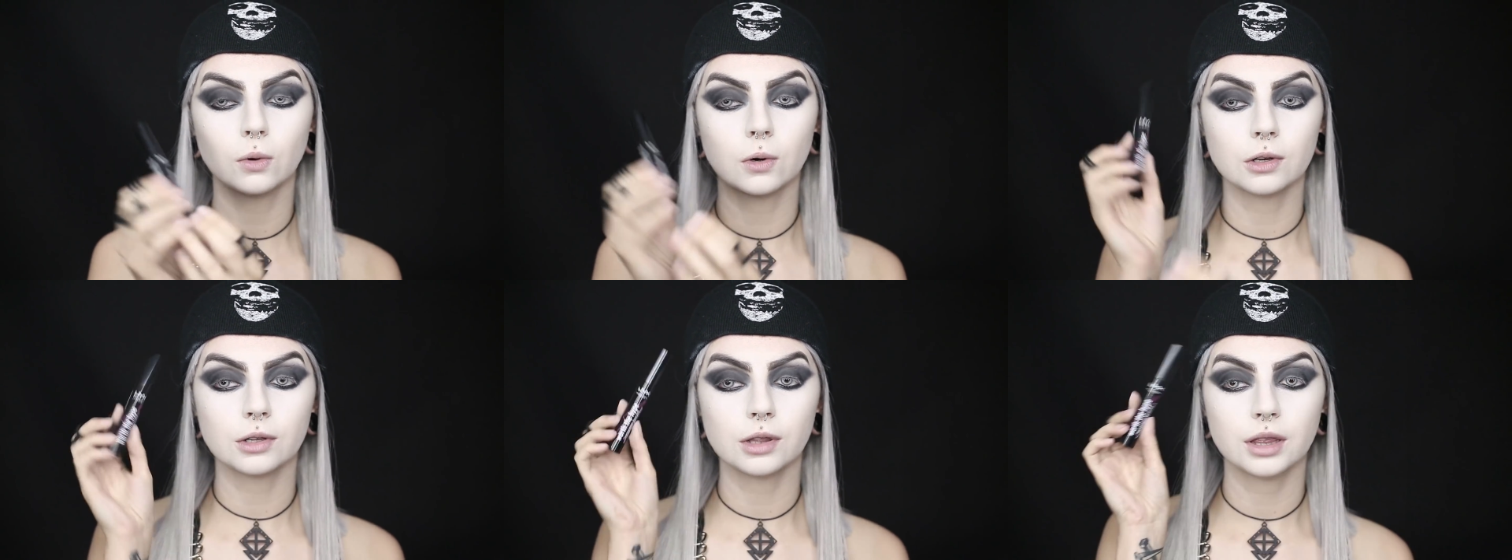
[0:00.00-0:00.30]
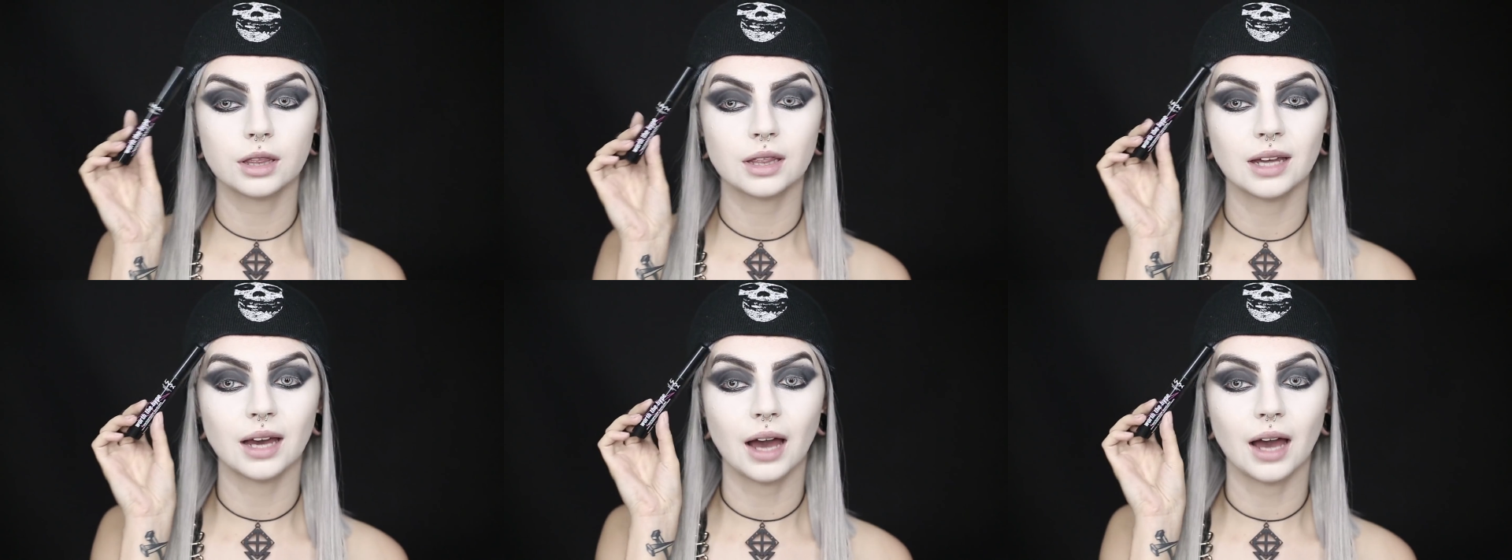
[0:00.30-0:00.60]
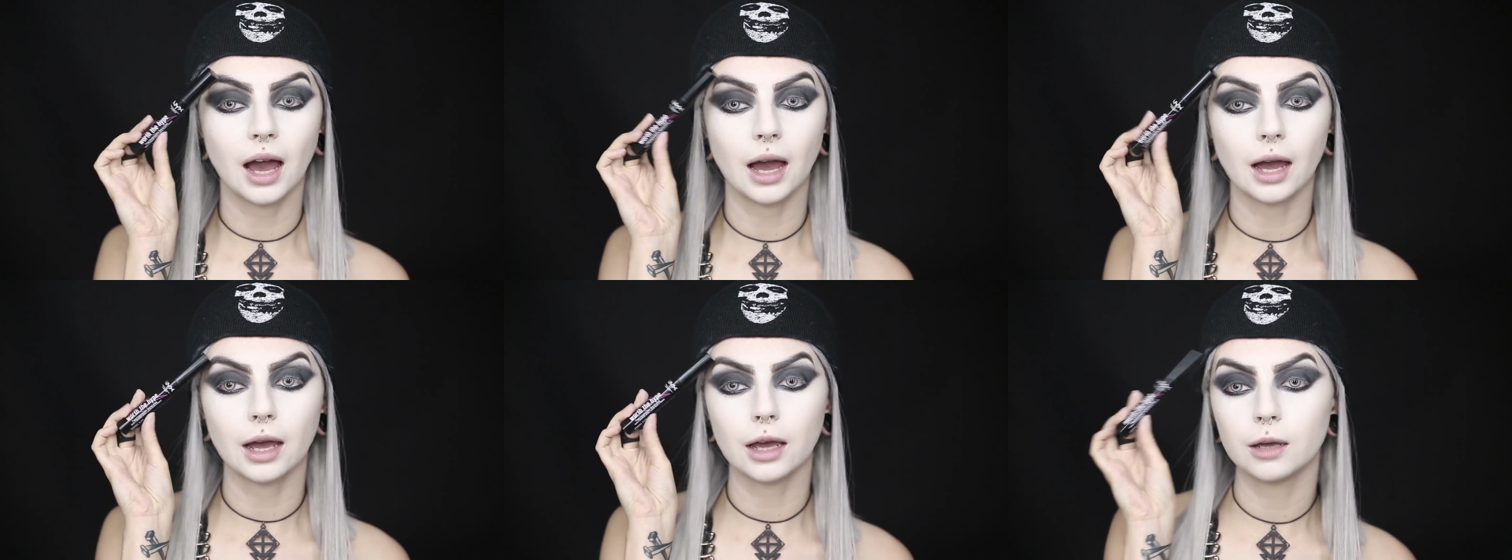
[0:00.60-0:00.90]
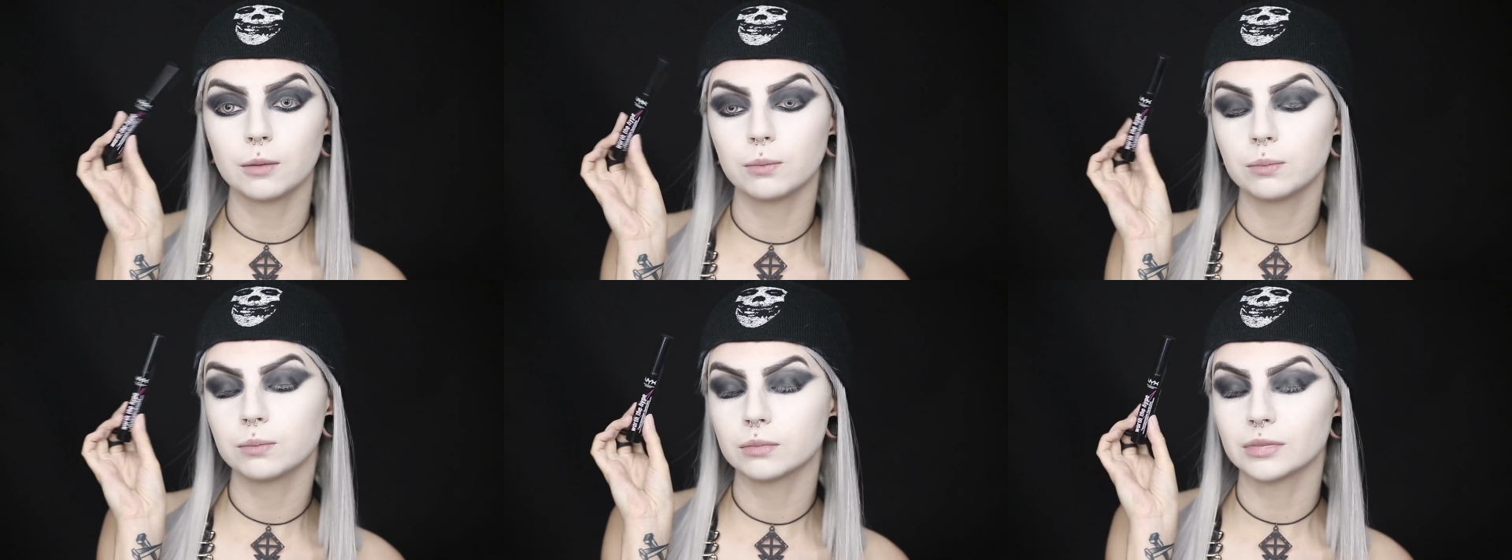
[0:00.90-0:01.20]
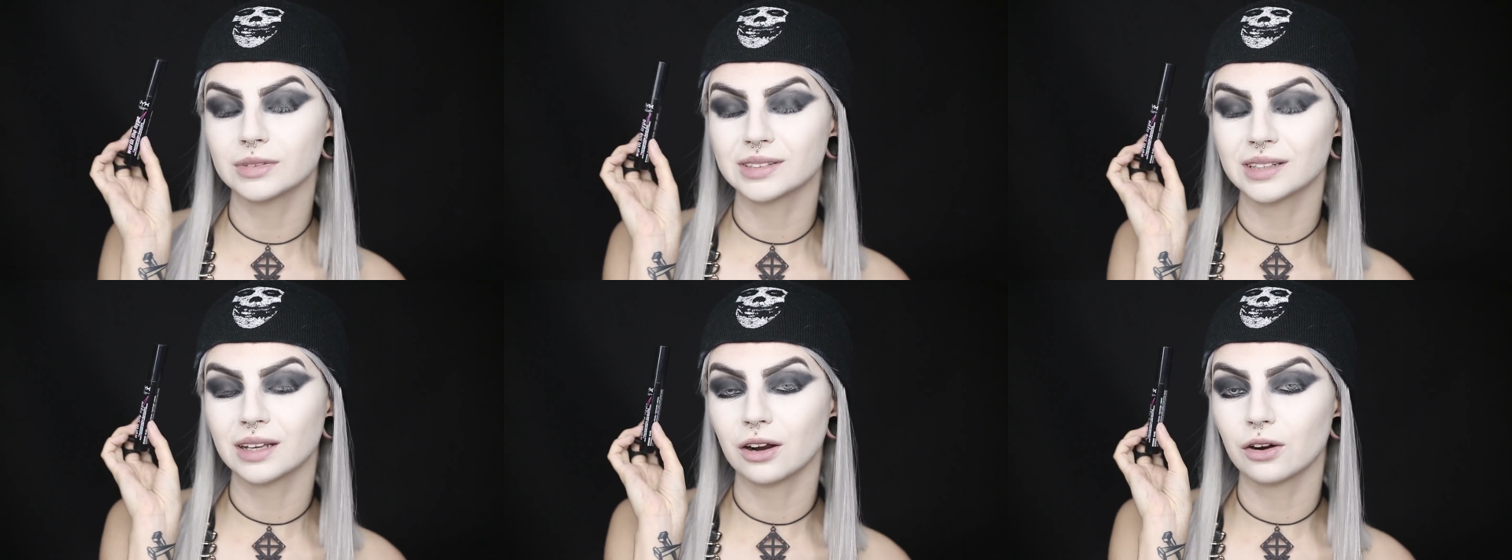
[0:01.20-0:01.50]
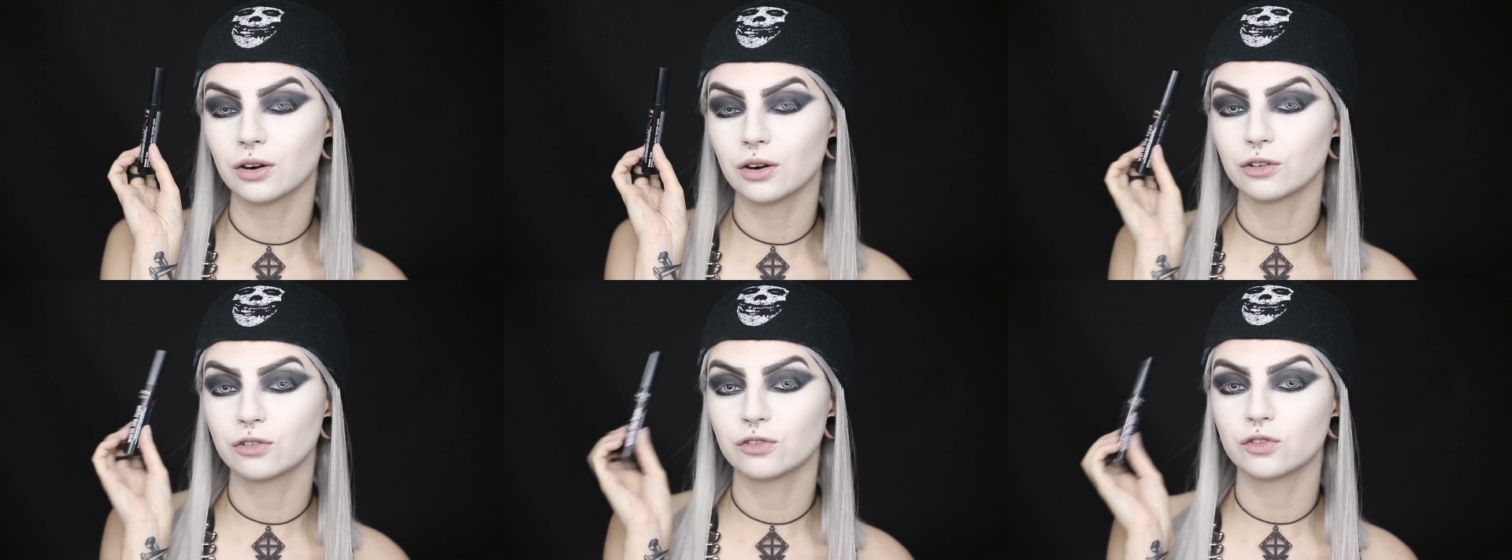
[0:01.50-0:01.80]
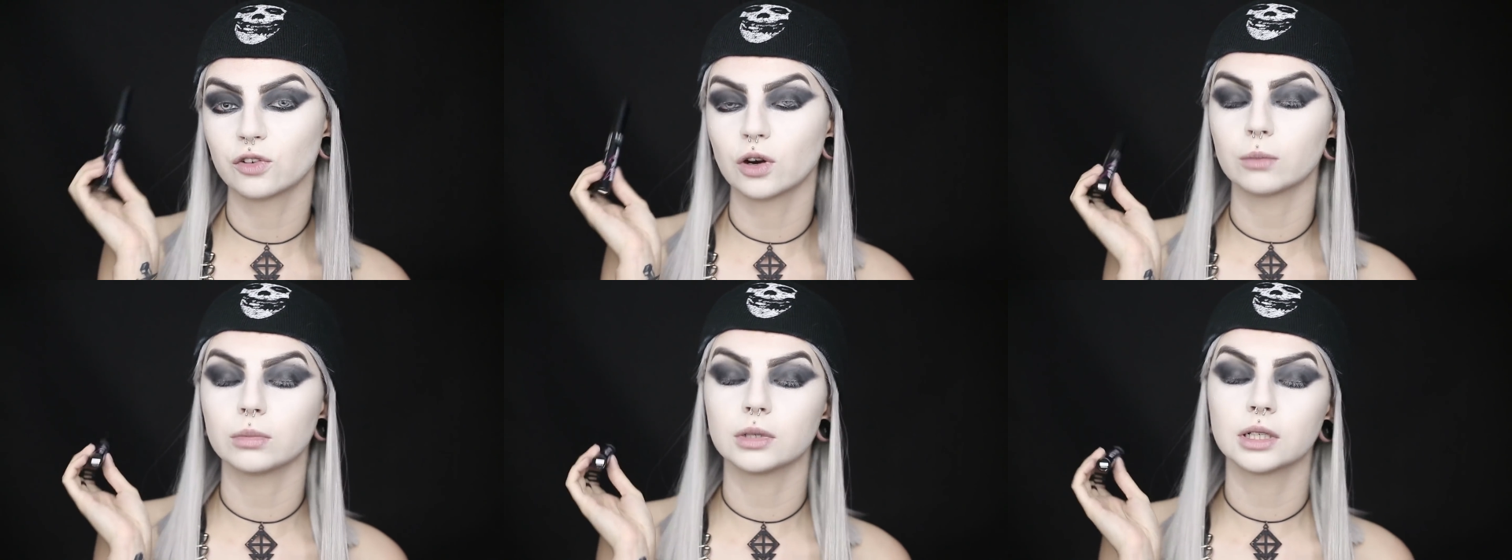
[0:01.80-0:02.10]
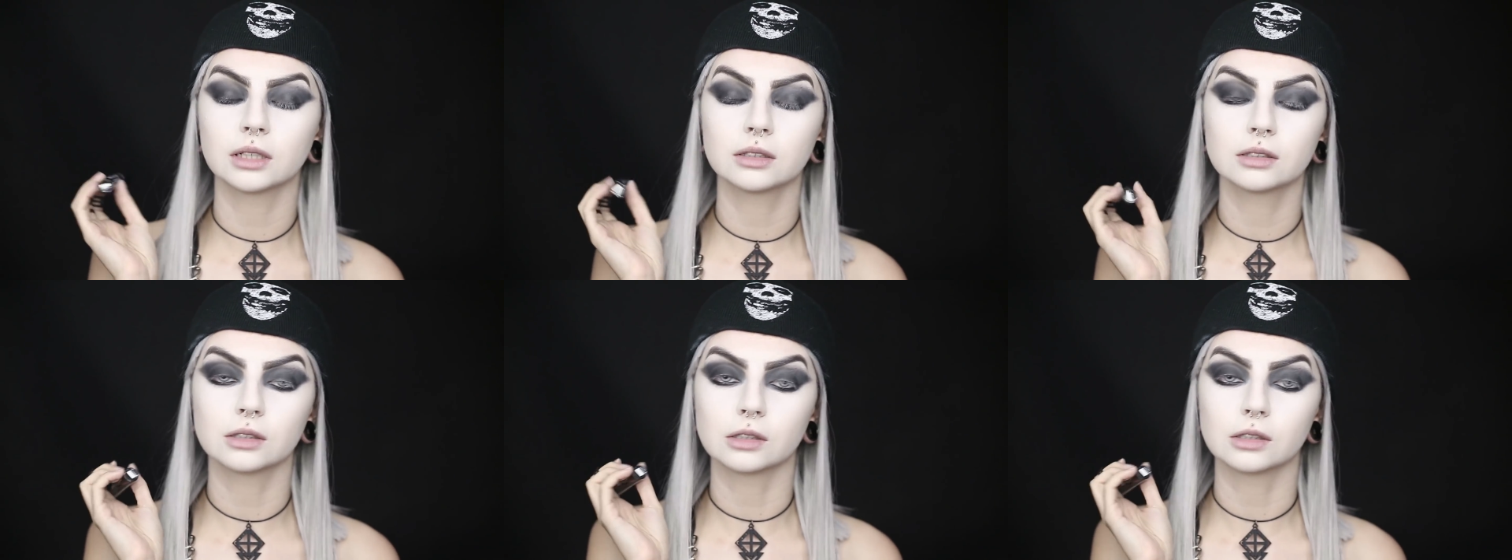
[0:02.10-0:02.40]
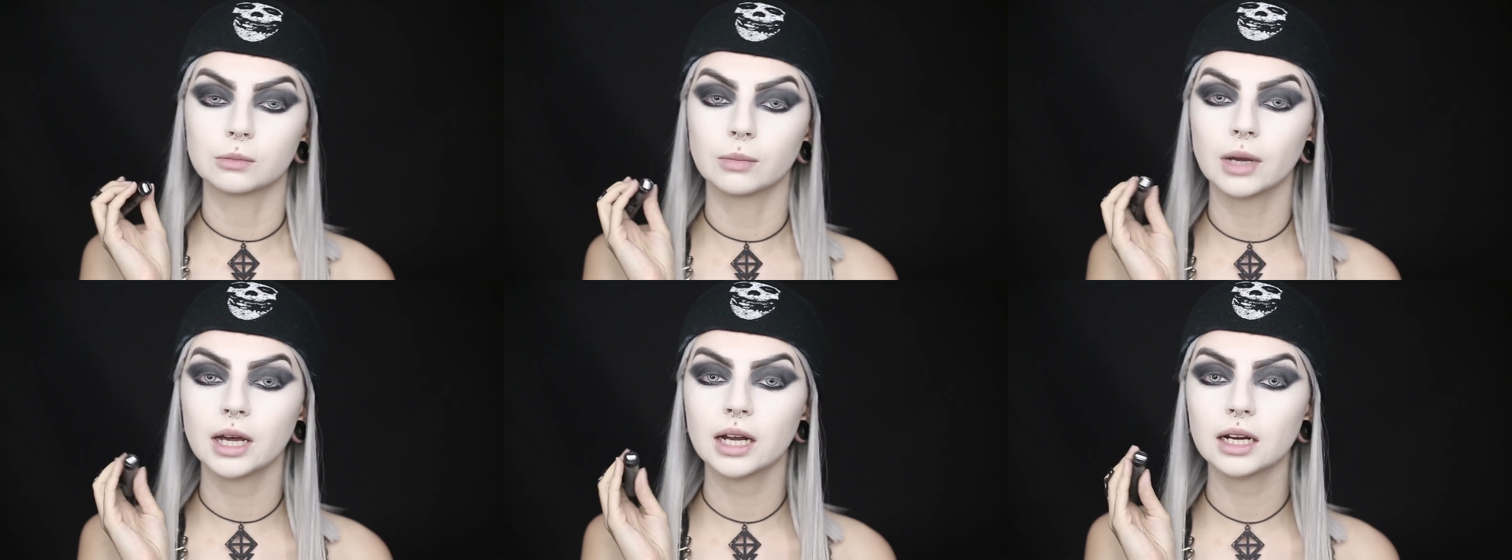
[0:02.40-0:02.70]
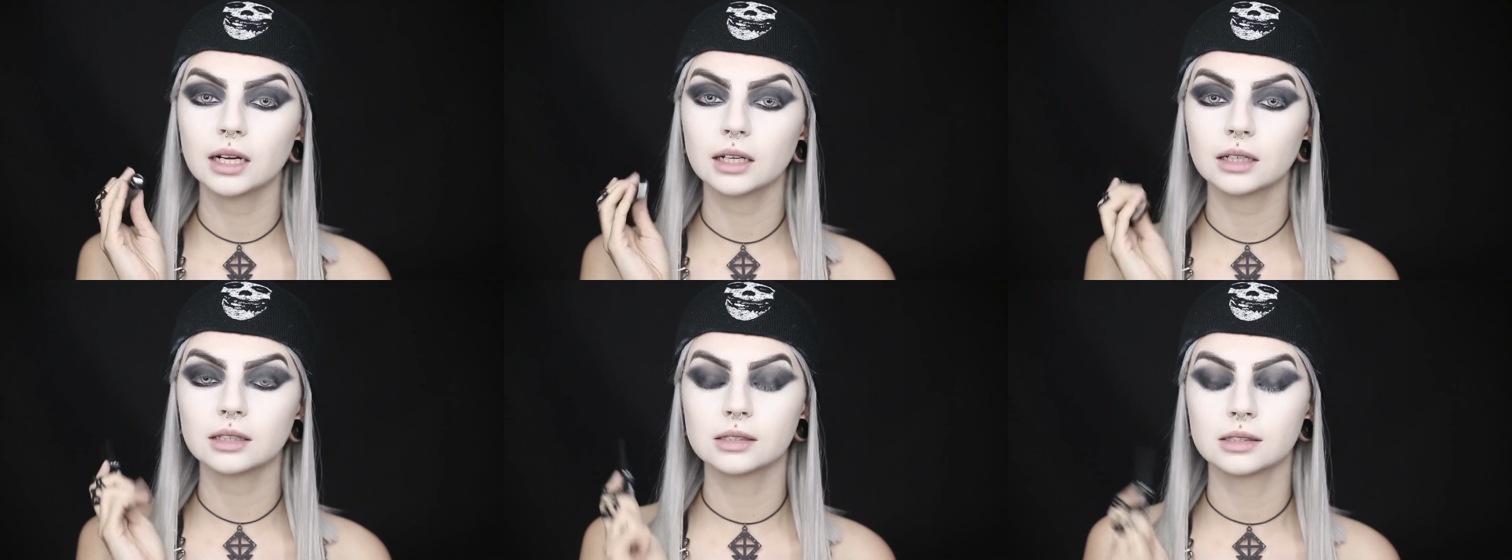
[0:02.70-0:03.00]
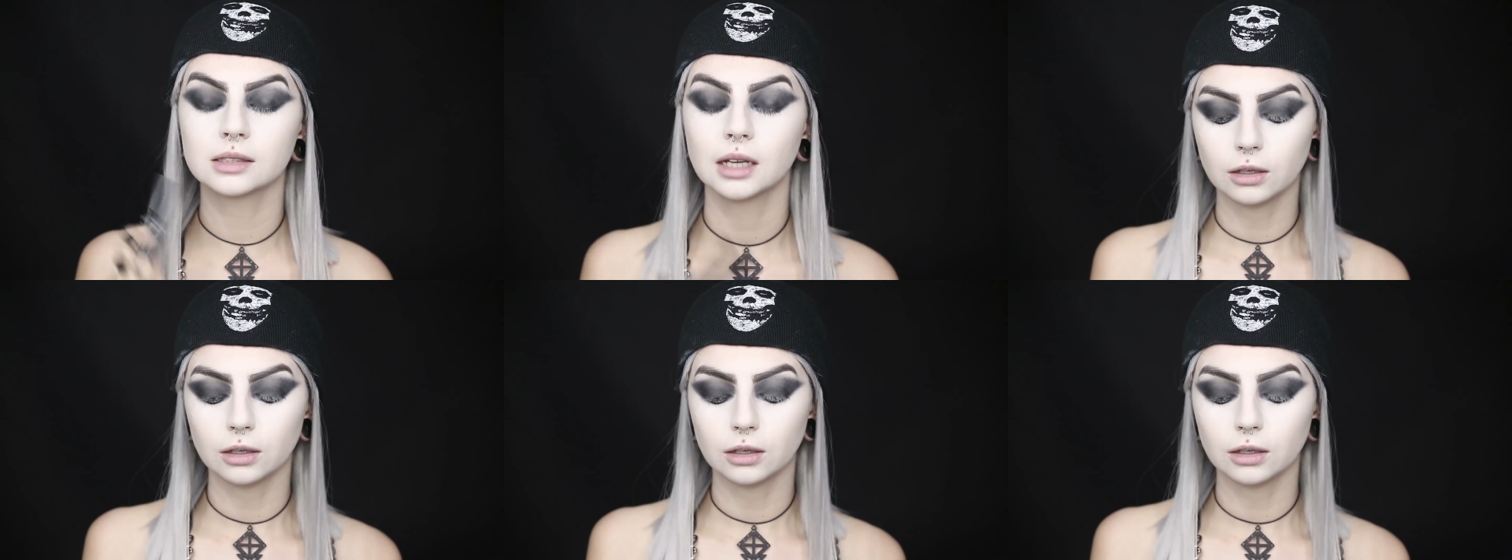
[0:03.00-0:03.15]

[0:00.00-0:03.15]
Worth the Hype mascara from NYX Cosmetics.